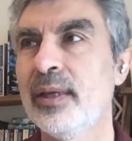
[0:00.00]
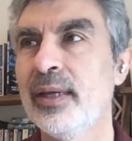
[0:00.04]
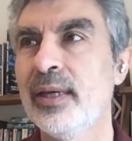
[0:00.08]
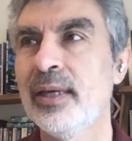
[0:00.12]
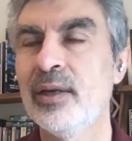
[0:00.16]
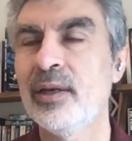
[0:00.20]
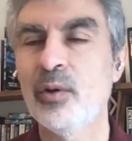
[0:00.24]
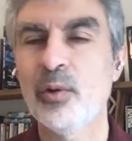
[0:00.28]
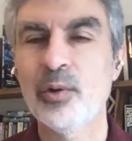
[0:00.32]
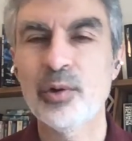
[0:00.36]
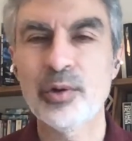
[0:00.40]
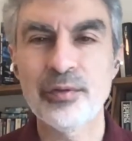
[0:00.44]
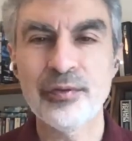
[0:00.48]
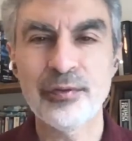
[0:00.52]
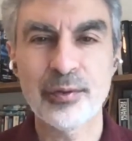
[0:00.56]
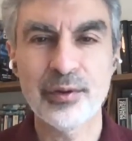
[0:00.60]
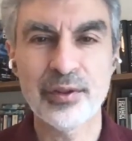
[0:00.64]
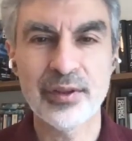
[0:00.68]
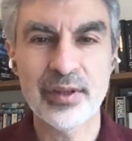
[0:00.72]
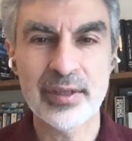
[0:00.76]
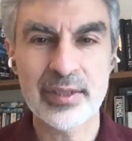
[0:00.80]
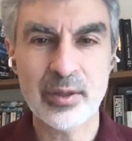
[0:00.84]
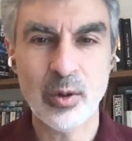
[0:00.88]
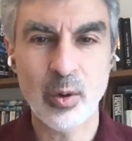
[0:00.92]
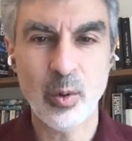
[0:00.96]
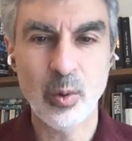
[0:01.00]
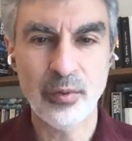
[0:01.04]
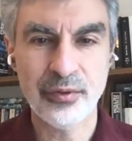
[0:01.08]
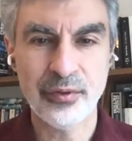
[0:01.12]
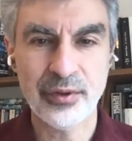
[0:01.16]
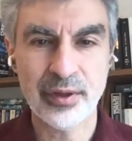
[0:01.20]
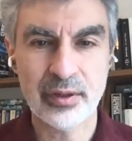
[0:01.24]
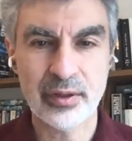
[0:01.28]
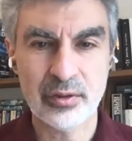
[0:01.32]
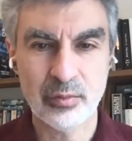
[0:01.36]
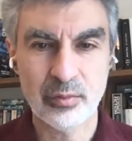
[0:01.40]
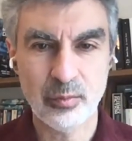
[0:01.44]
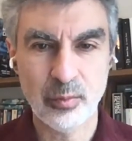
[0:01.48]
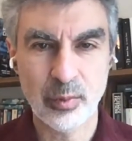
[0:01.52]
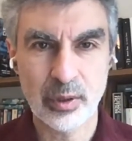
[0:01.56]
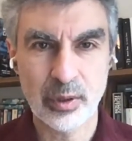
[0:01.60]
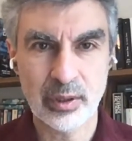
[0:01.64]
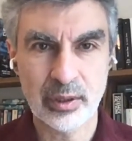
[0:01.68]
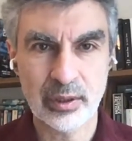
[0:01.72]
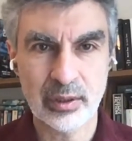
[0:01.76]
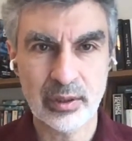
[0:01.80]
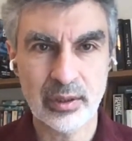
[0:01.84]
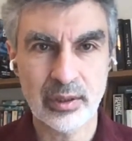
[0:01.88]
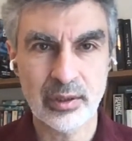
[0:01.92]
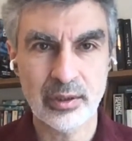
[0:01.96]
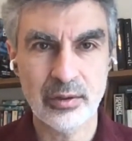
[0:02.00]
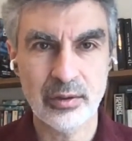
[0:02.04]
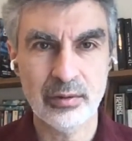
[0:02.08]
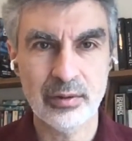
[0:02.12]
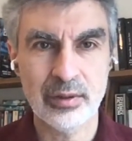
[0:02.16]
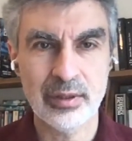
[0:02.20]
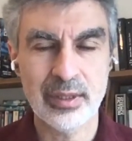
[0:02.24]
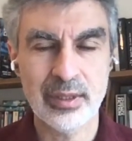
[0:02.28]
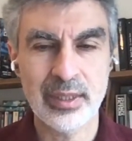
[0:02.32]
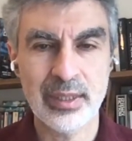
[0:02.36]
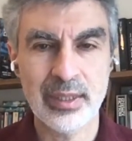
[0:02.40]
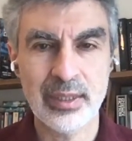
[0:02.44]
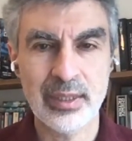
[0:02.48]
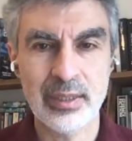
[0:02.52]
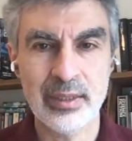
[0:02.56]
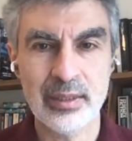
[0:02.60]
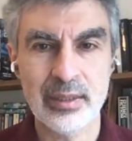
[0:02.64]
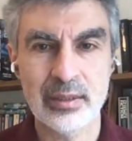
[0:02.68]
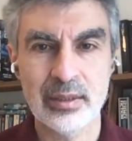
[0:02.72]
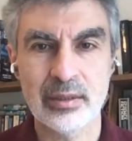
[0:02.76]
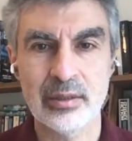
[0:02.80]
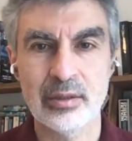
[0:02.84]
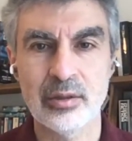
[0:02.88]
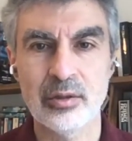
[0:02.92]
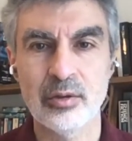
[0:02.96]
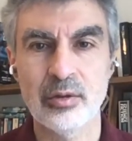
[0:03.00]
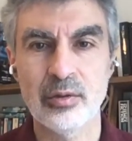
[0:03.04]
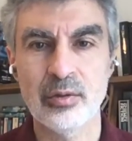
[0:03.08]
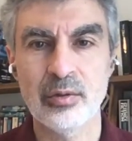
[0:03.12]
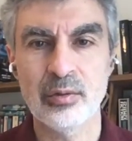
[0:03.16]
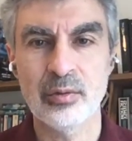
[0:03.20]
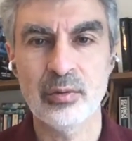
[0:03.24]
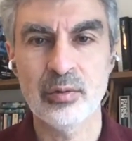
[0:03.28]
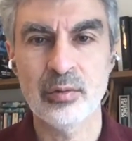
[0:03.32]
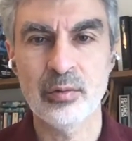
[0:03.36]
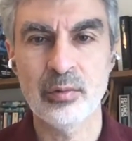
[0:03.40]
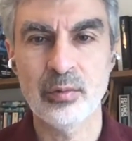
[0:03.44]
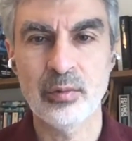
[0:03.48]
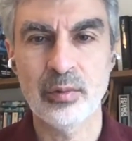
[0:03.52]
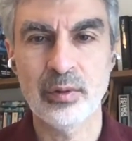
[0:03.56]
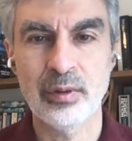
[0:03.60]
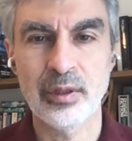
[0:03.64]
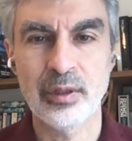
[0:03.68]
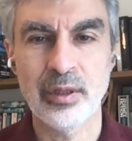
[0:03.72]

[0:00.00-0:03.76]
in order for this whole thing to work, you need to,